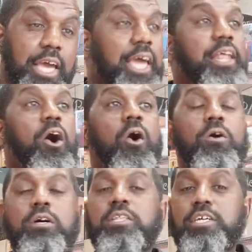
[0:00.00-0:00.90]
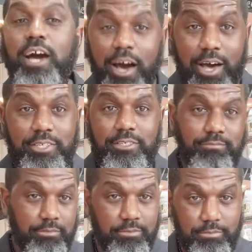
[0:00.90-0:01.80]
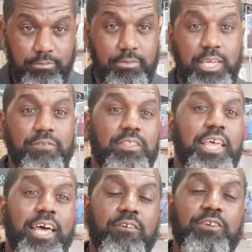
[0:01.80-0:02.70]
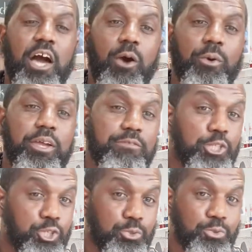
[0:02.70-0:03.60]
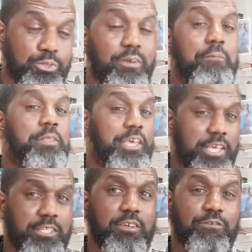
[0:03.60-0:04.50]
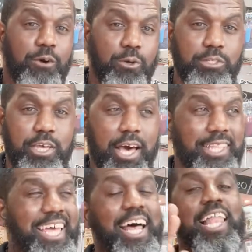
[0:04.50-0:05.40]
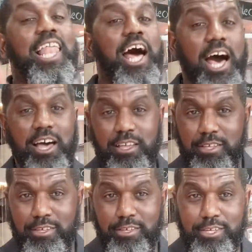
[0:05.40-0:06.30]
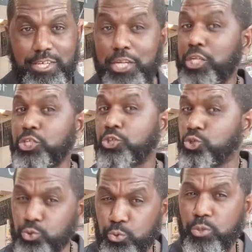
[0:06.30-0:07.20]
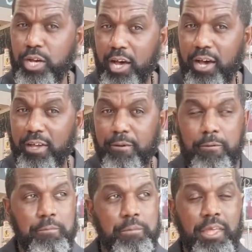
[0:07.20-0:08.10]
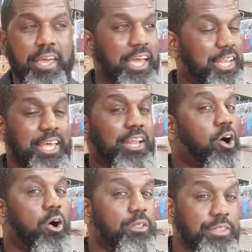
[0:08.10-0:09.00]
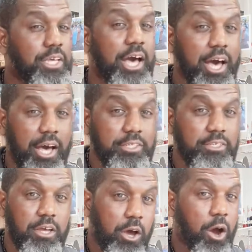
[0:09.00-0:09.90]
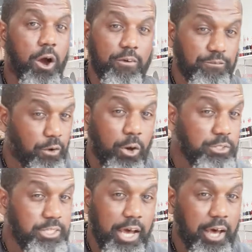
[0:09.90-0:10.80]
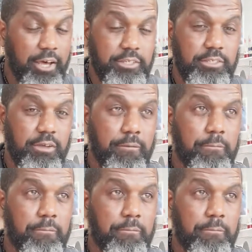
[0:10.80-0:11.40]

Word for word: and all other gods, even that of Yahweh of the Jews, is the false God. That Allah is the true God, and that all other gods are false gods.